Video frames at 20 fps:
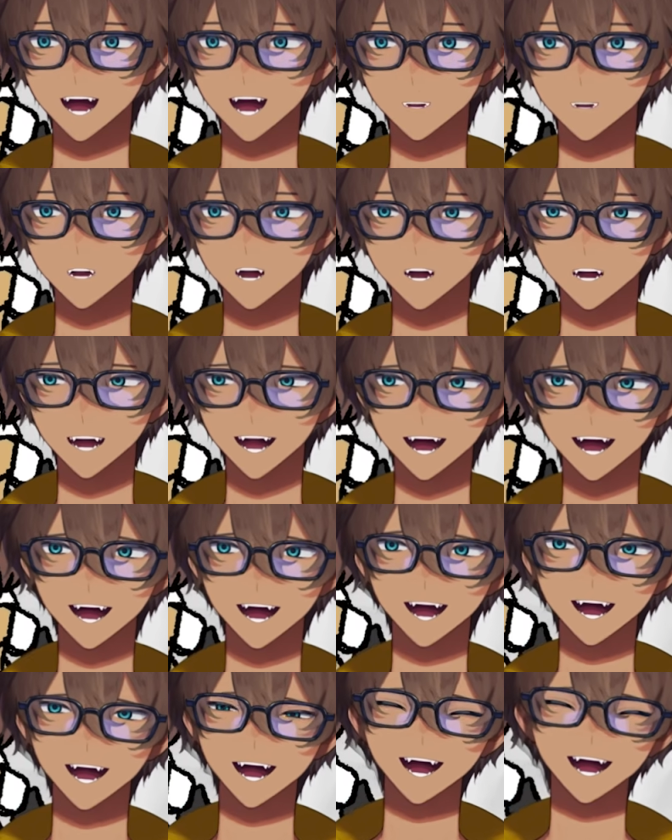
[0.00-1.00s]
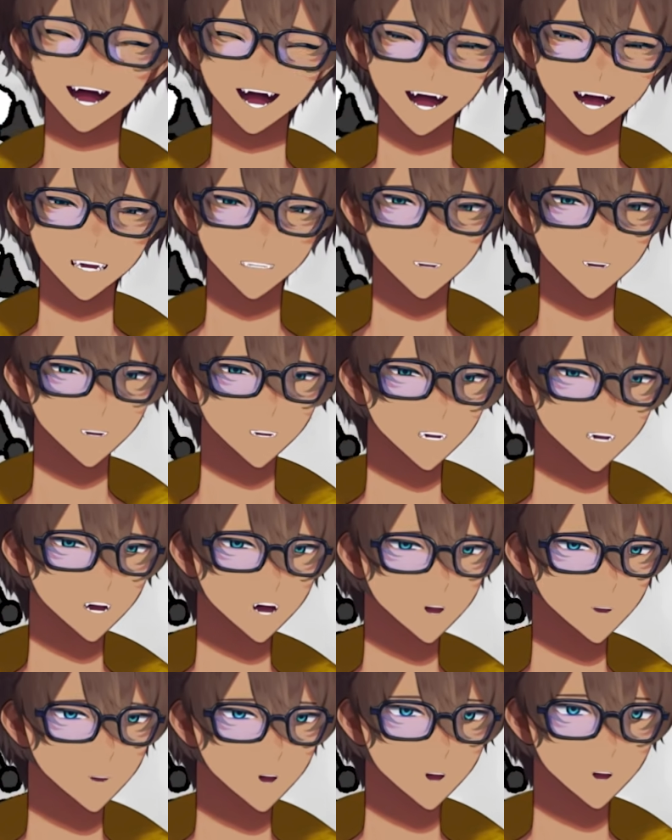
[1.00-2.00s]
Wait,
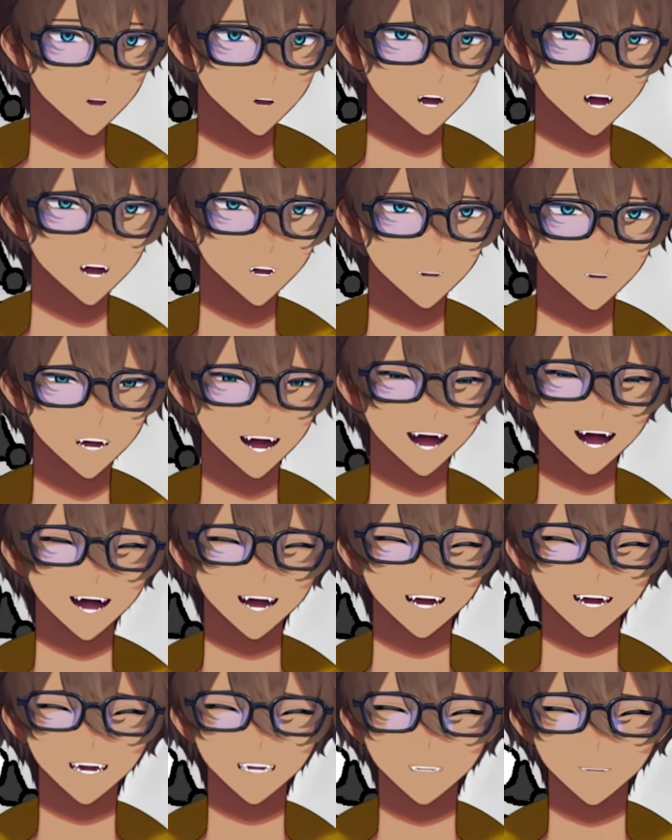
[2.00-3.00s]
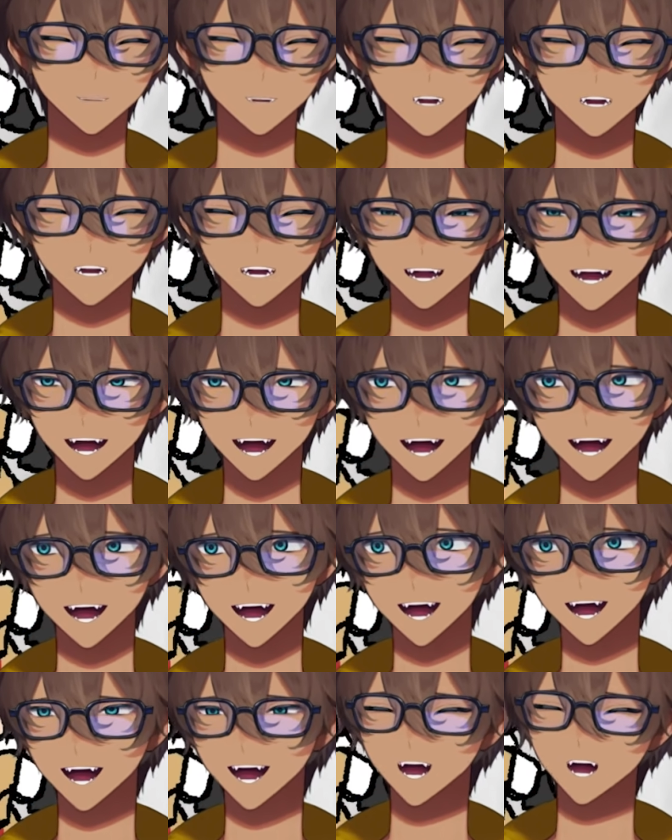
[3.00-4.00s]
so now, oh fucking god.
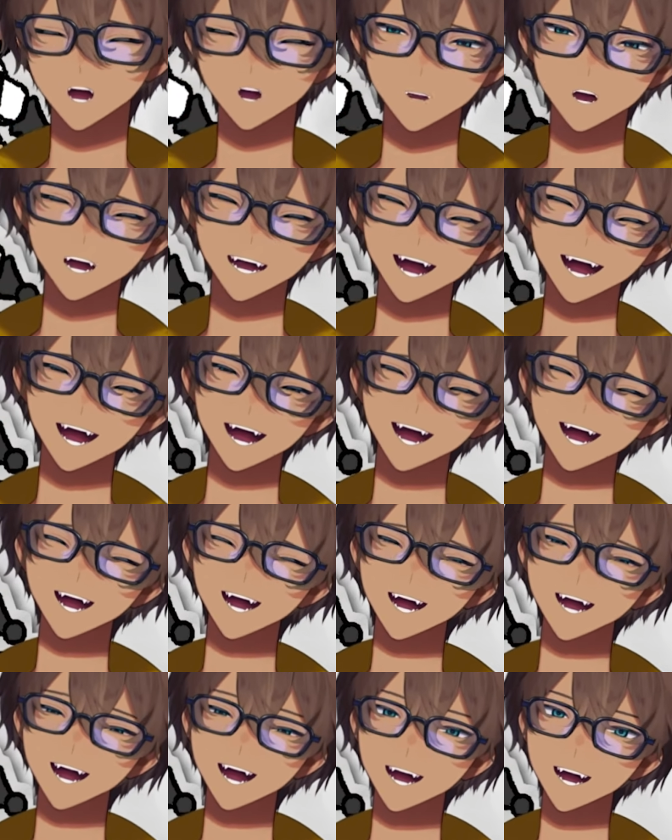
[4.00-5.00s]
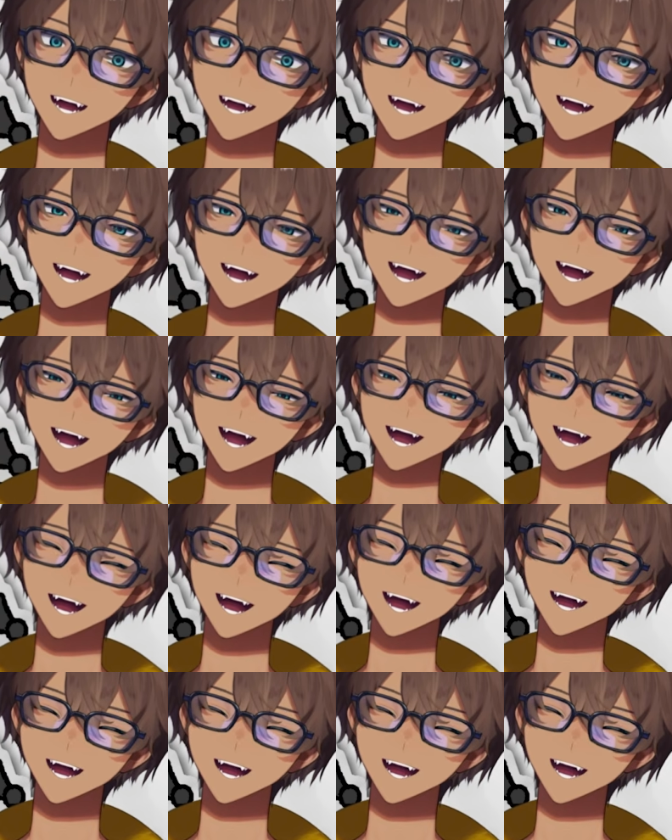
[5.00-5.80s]
Oh my god. Okay.